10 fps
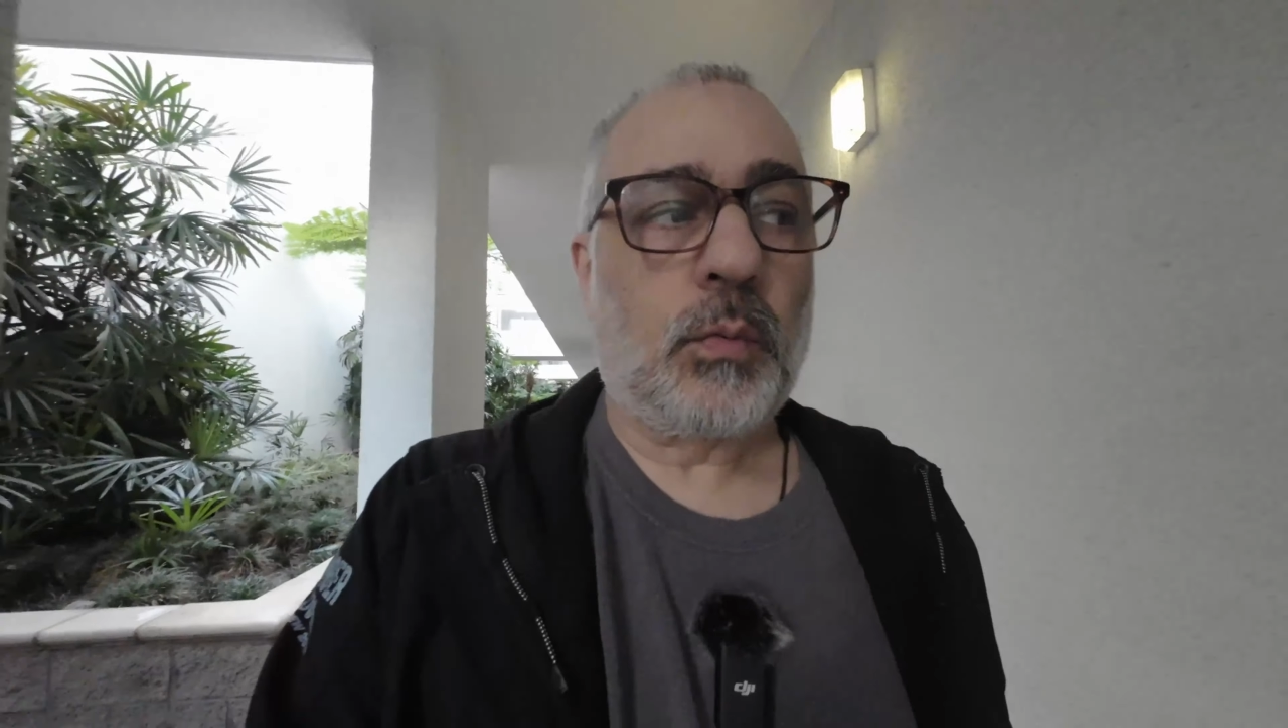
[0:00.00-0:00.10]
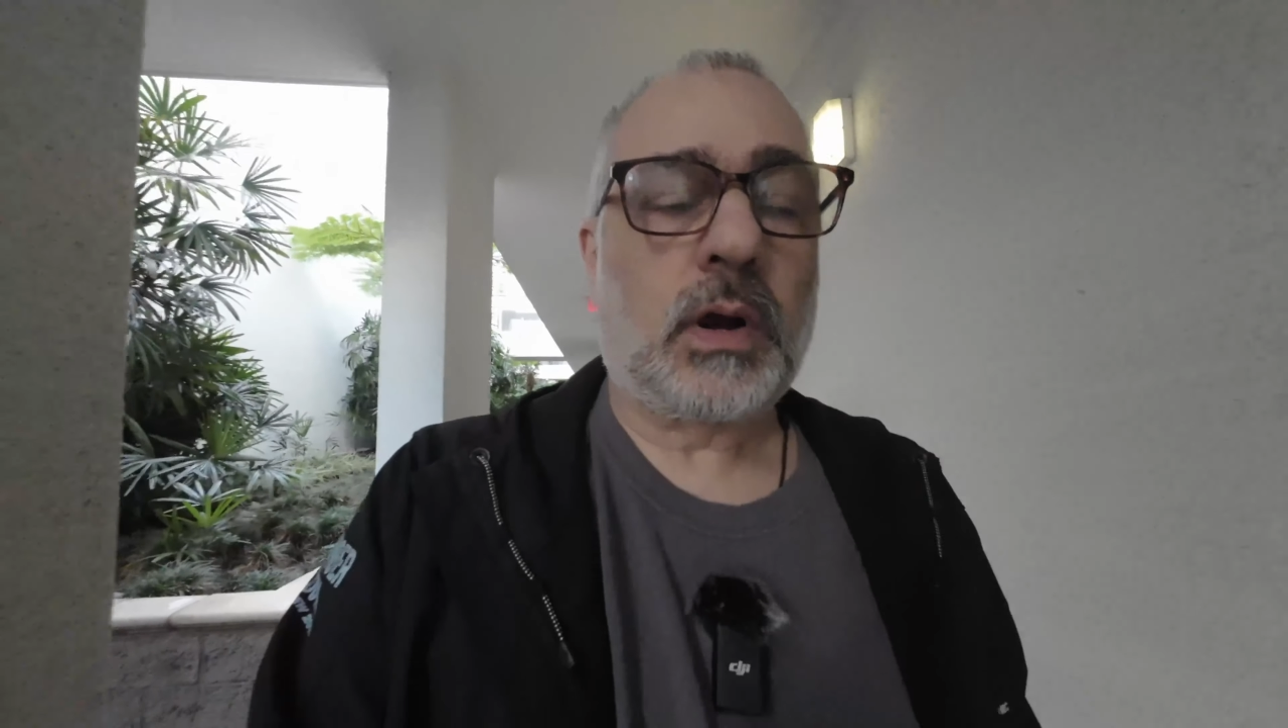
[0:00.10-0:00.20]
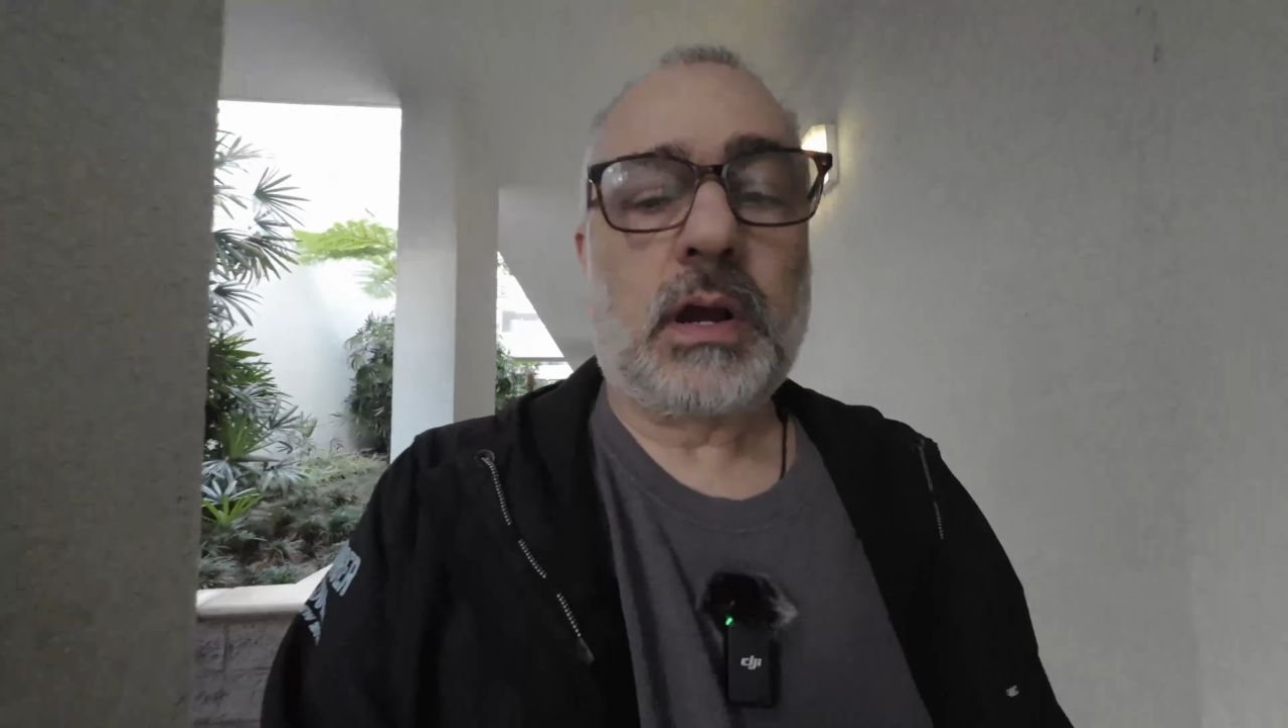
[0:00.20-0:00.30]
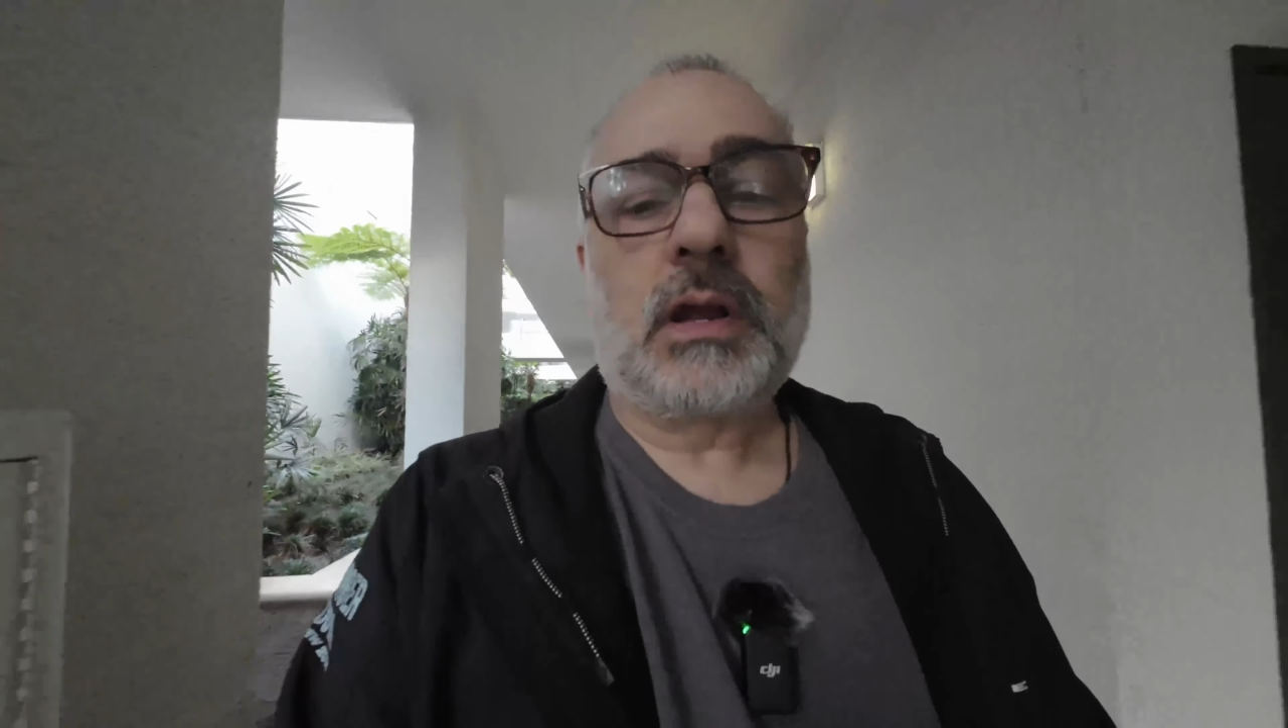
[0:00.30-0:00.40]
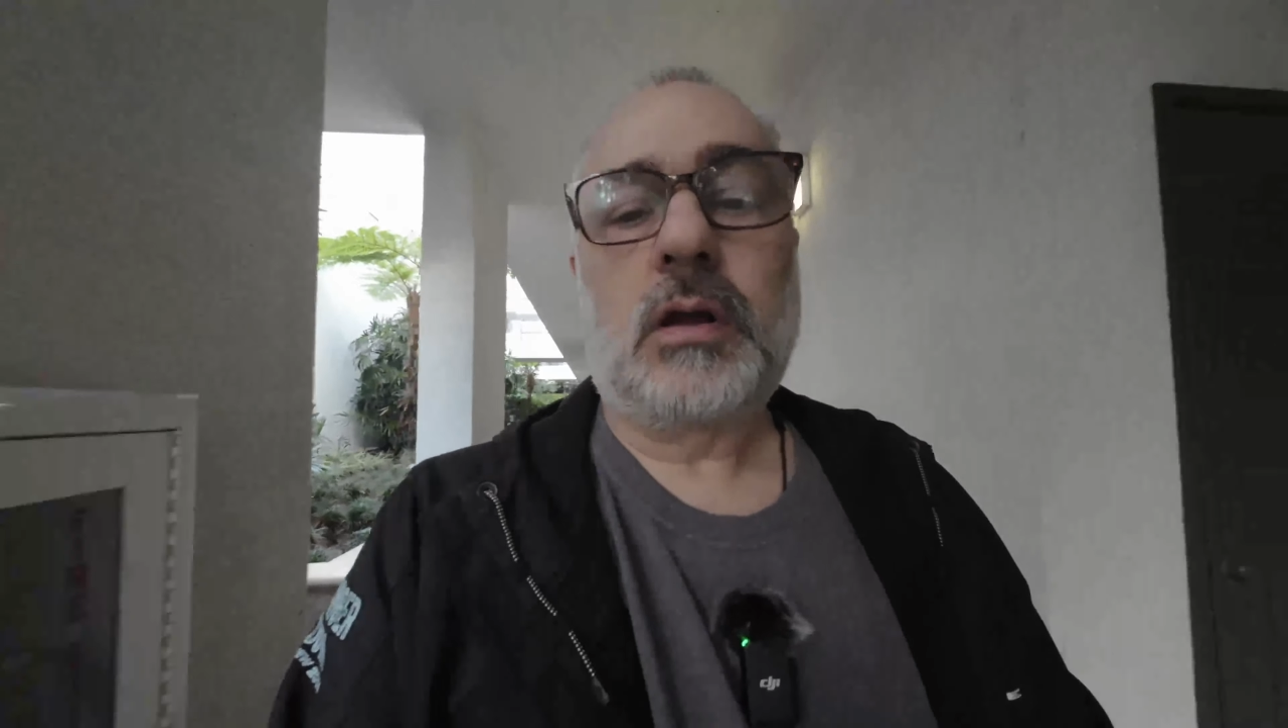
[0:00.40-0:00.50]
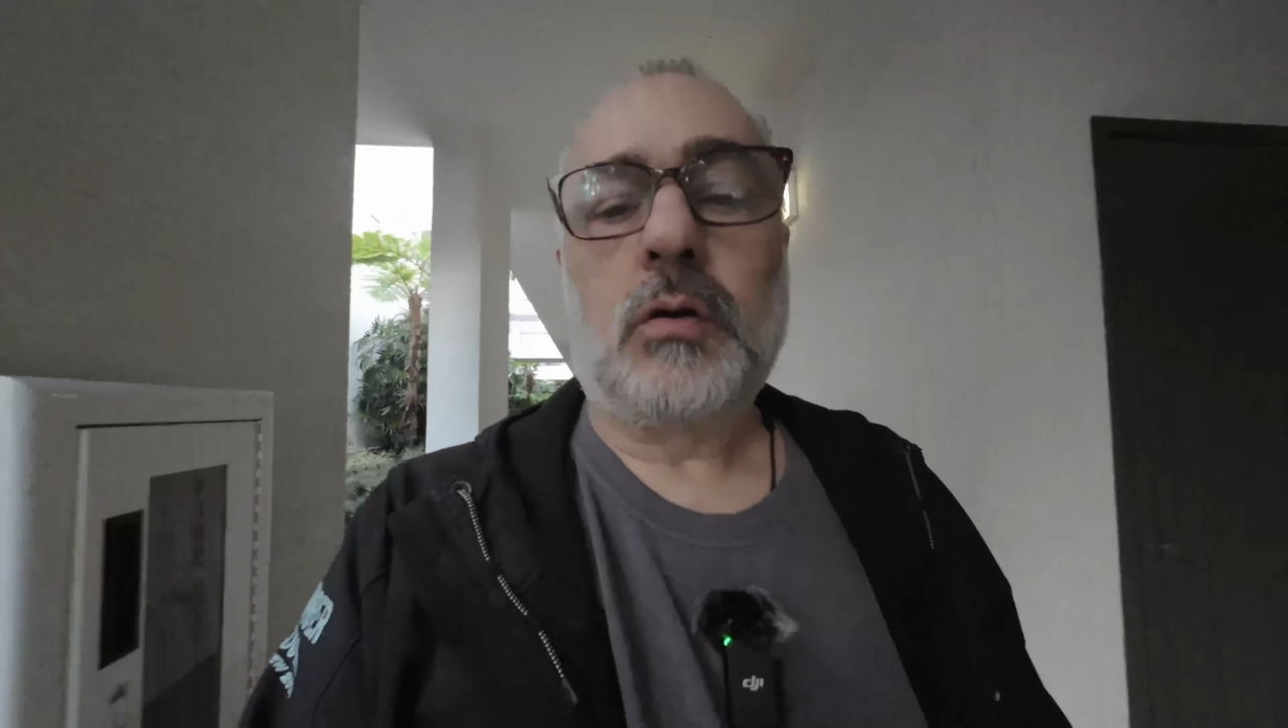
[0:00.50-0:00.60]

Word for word: we're going to